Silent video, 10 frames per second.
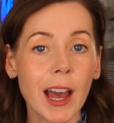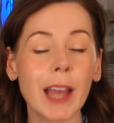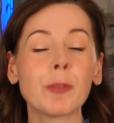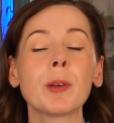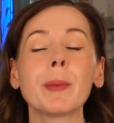
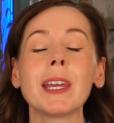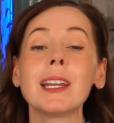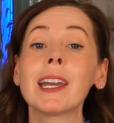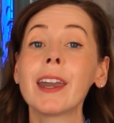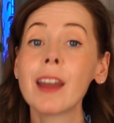I
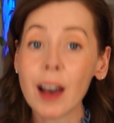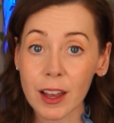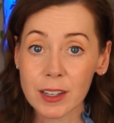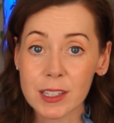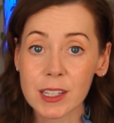repeat,
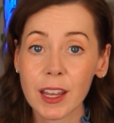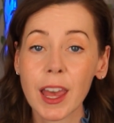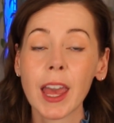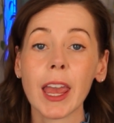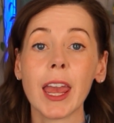not
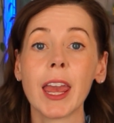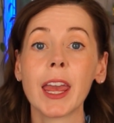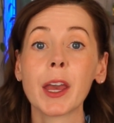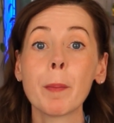a